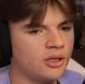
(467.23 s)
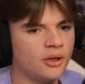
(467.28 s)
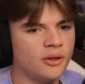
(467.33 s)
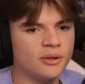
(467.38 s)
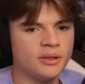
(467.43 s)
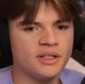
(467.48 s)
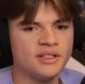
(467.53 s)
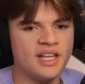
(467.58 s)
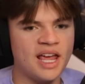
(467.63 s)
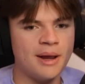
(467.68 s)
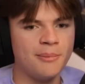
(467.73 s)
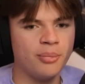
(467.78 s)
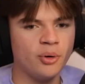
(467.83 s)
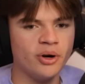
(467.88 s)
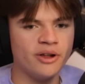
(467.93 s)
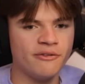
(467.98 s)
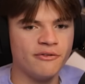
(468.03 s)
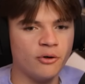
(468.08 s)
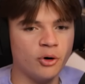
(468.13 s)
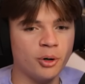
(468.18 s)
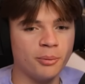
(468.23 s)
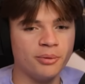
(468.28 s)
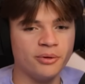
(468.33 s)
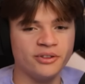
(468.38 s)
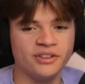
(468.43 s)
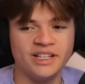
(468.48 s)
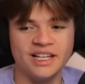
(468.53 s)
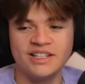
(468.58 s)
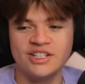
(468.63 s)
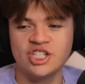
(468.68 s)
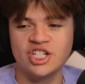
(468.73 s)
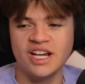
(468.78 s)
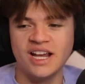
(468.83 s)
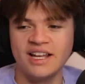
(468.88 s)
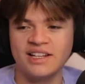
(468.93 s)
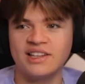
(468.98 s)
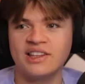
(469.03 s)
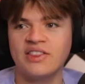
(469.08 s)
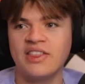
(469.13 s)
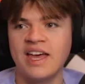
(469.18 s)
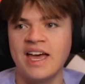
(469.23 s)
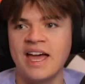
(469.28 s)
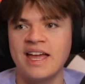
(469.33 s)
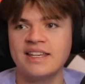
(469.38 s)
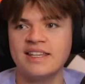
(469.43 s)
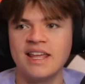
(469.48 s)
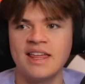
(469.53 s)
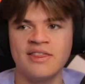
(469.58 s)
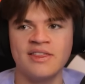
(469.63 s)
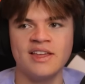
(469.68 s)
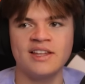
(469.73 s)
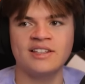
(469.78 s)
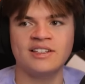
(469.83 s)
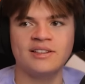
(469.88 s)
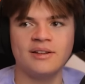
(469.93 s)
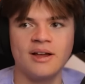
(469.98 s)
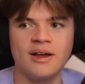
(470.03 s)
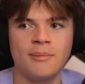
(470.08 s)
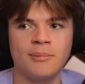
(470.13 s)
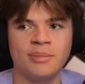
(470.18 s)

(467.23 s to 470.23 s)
So there's a 10.4% chance that this